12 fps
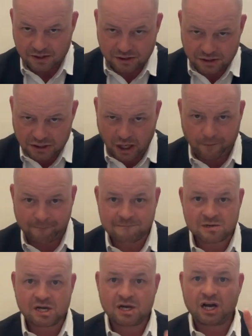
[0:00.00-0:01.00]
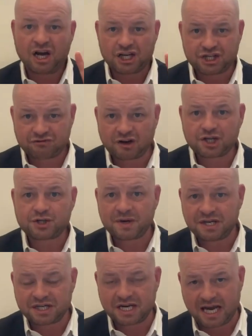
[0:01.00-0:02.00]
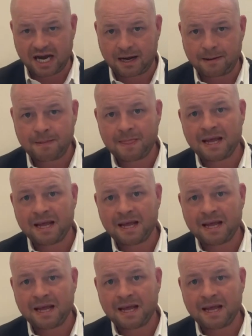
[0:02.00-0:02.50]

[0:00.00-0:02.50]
So, a structural engineer